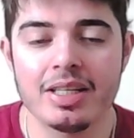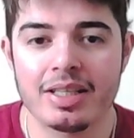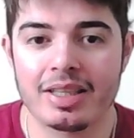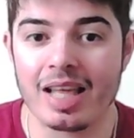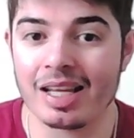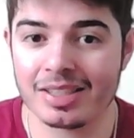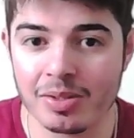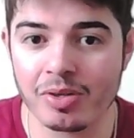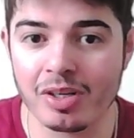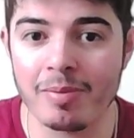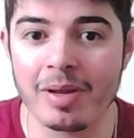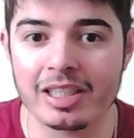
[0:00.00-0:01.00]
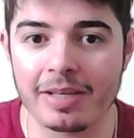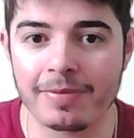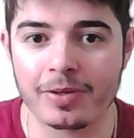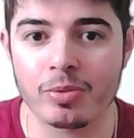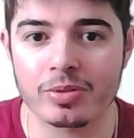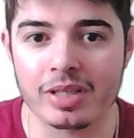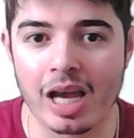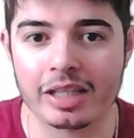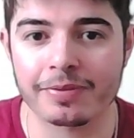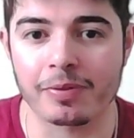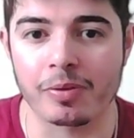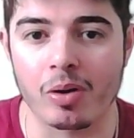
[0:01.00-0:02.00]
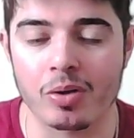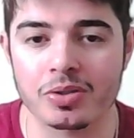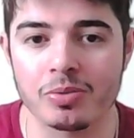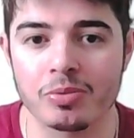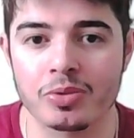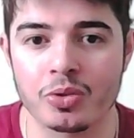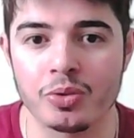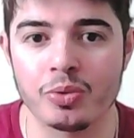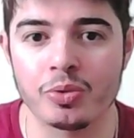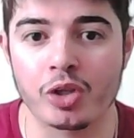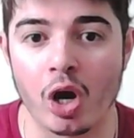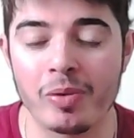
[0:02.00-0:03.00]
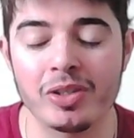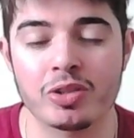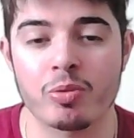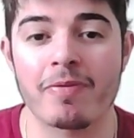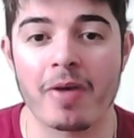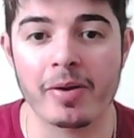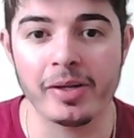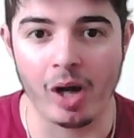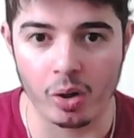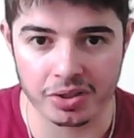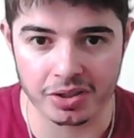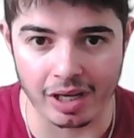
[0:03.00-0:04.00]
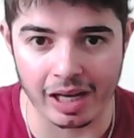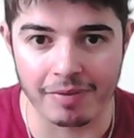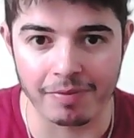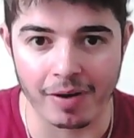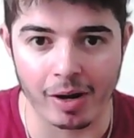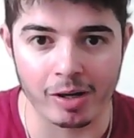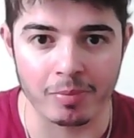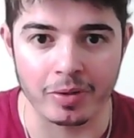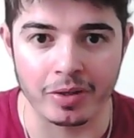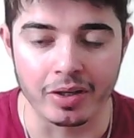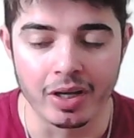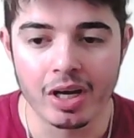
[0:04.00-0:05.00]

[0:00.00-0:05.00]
that's still going to be a difficult task for Arsenal to go into a very hostile environment